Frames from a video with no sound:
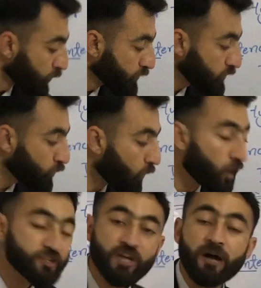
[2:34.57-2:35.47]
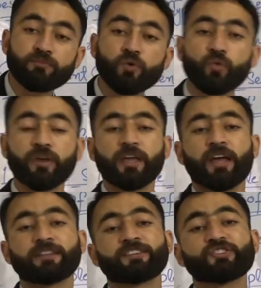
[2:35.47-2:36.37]
we watch a
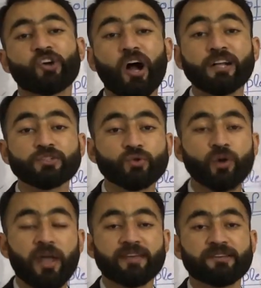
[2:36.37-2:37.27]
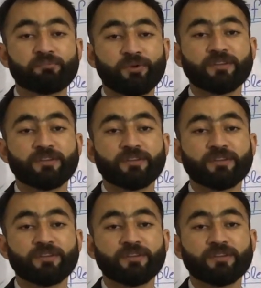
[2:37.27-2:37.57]
movie, this is also a simple